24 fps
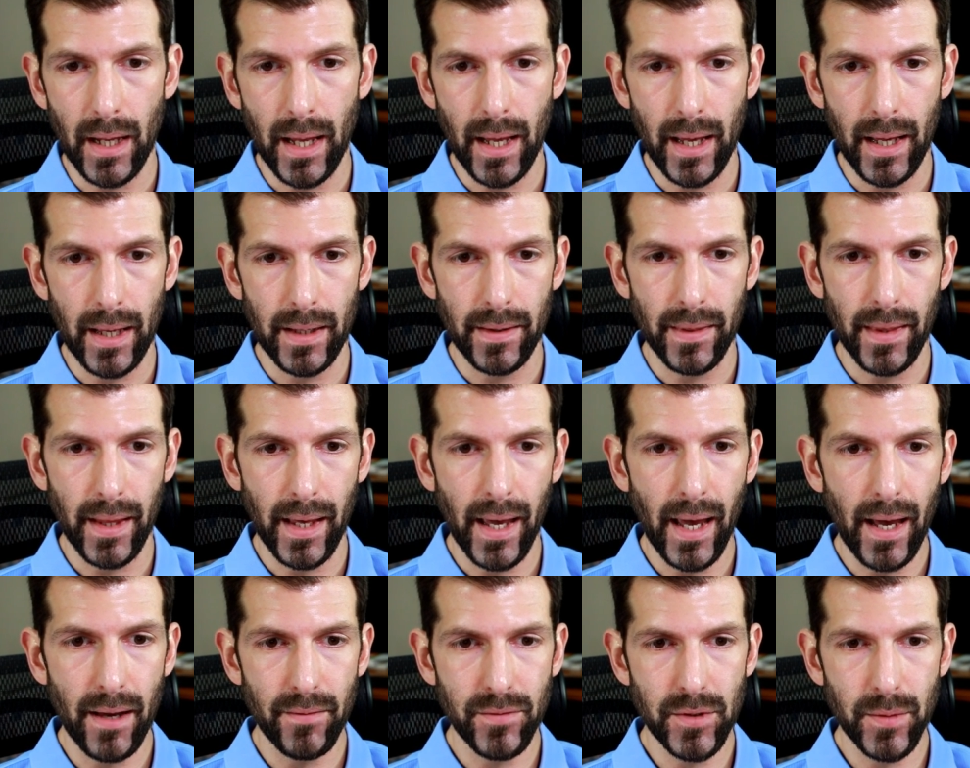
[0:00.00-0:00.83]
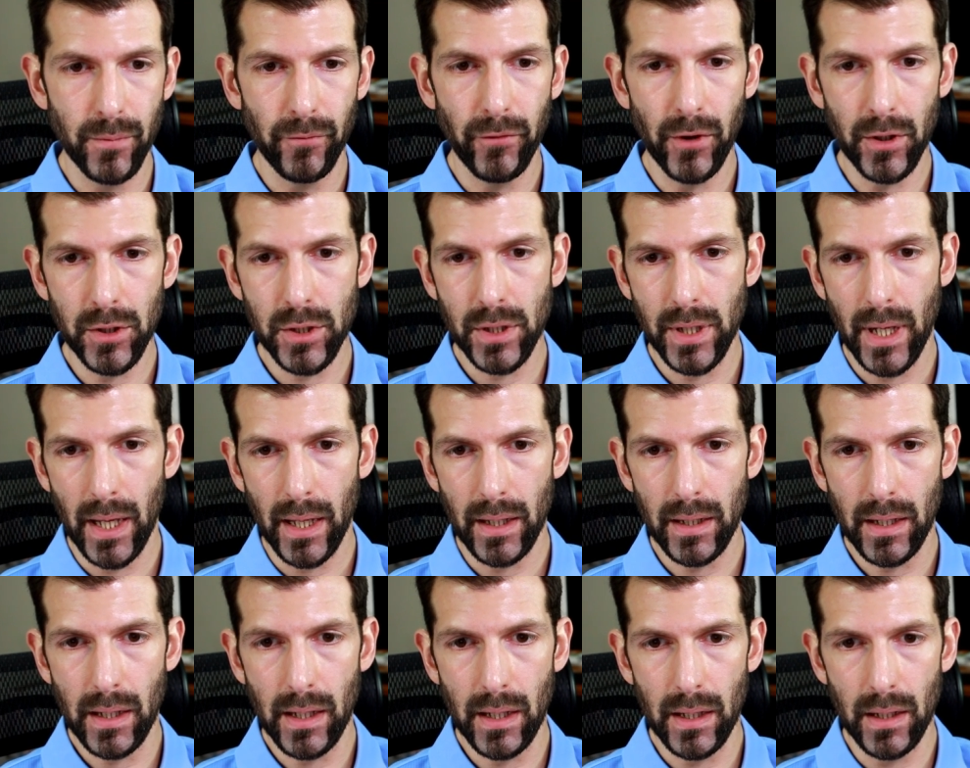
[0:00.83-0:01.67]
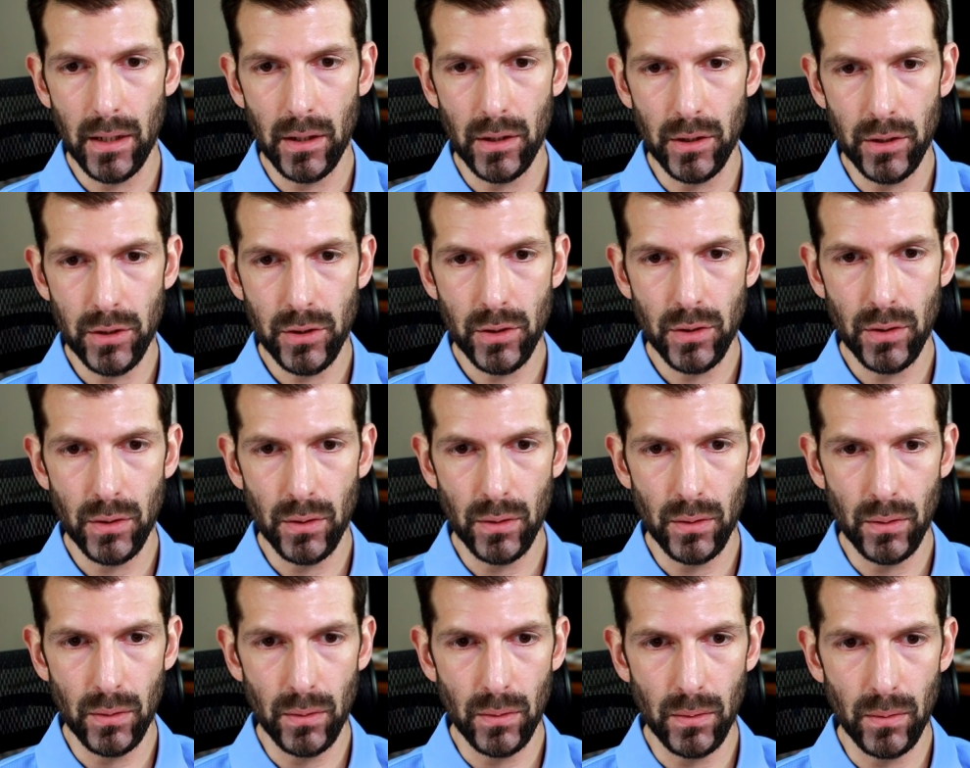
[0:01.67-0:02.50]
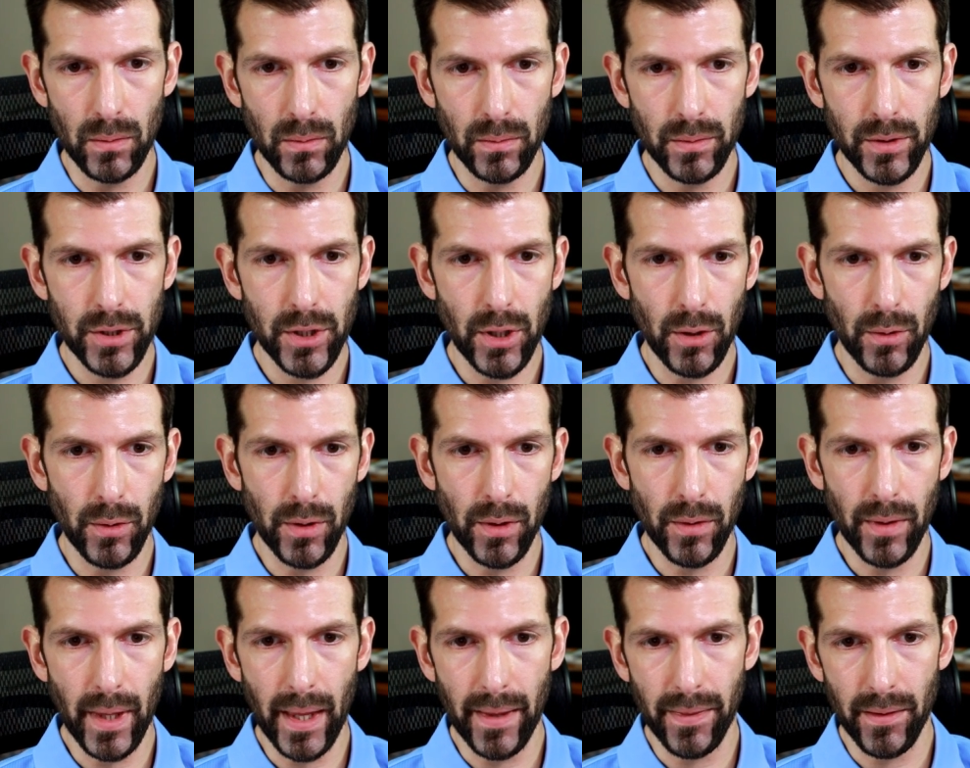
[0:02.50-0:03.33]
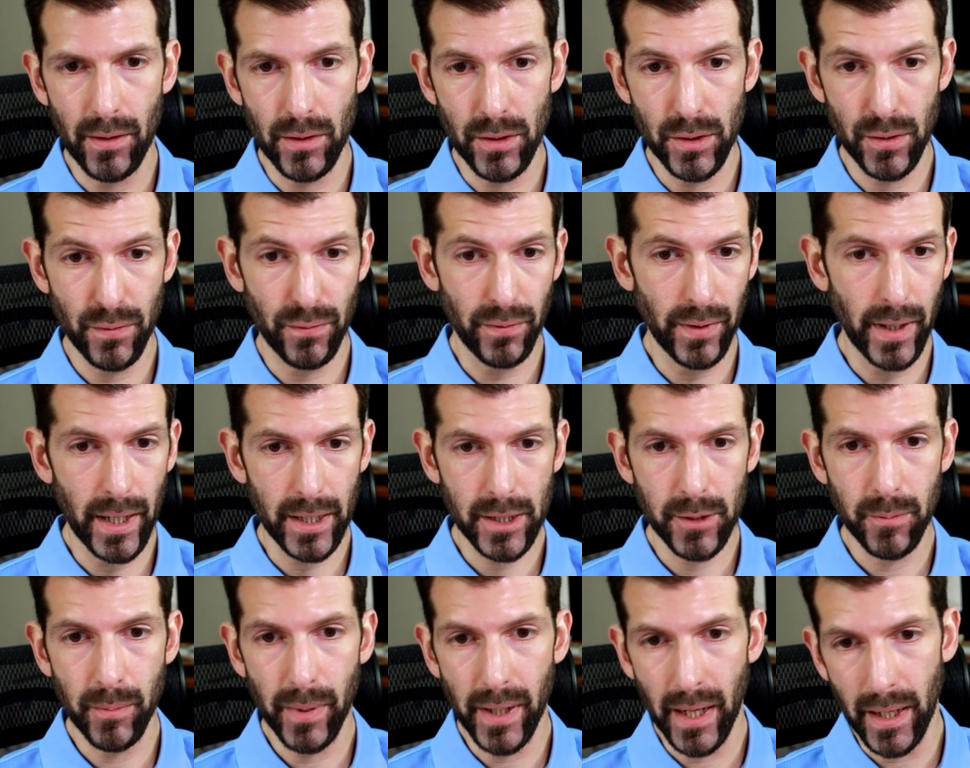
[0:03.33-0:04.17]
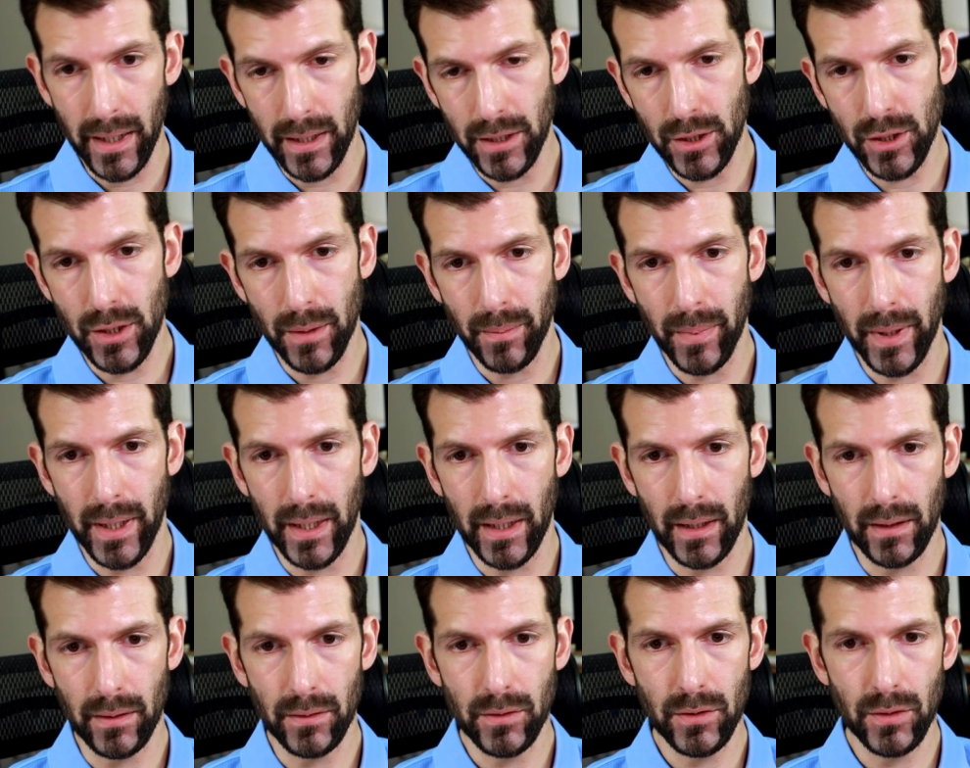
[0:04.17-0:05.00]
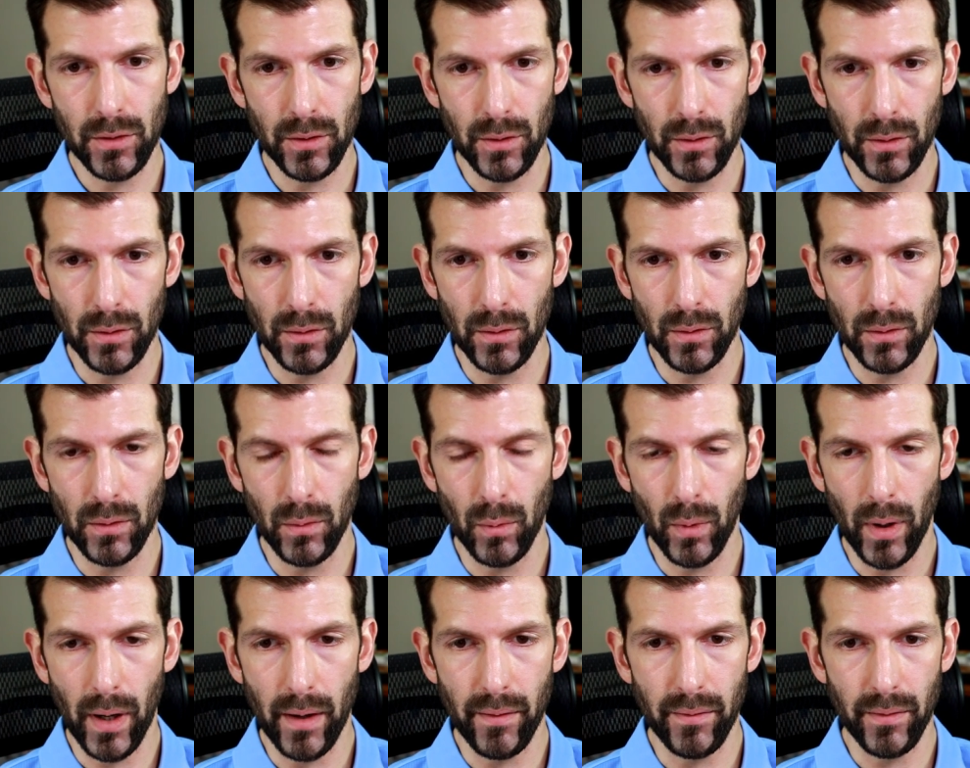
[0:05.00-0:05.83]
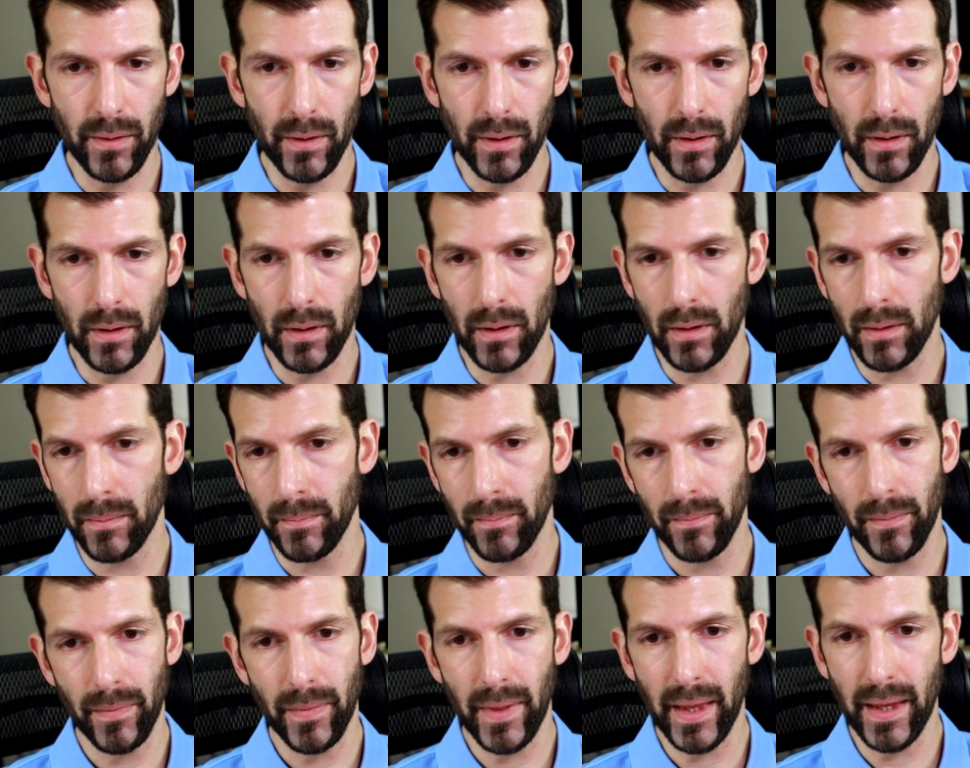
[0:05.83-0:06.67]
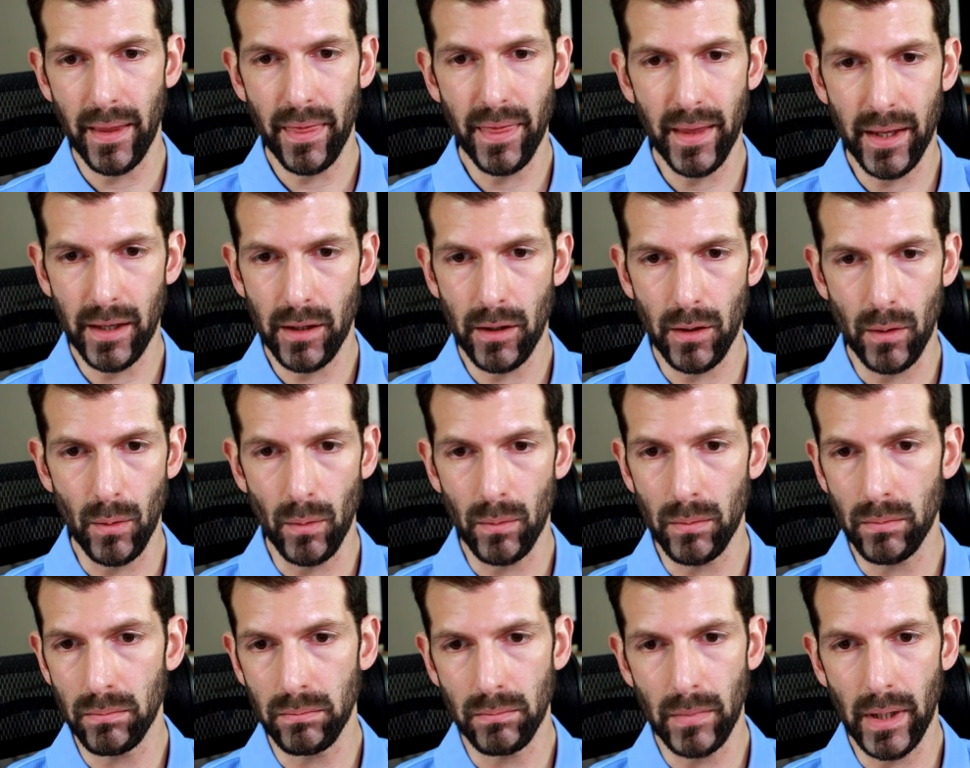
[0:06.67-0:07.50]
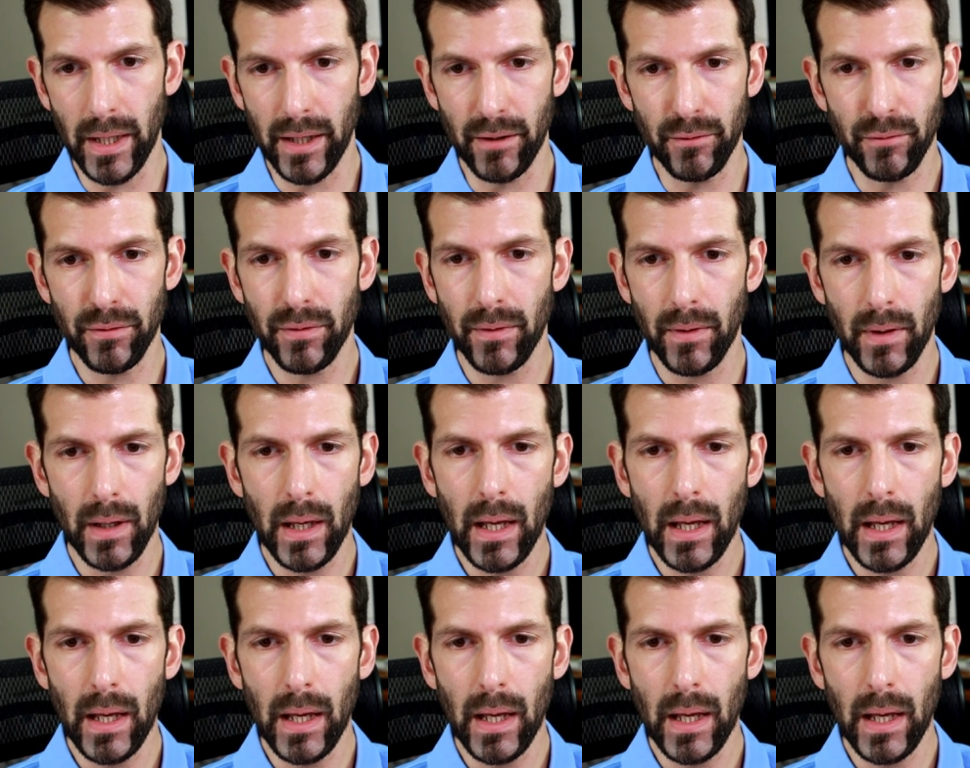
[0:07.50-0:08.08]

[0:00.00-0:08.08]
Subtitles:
and they have some functionality here to show you that there's free expedited shipping to wherever they think you live.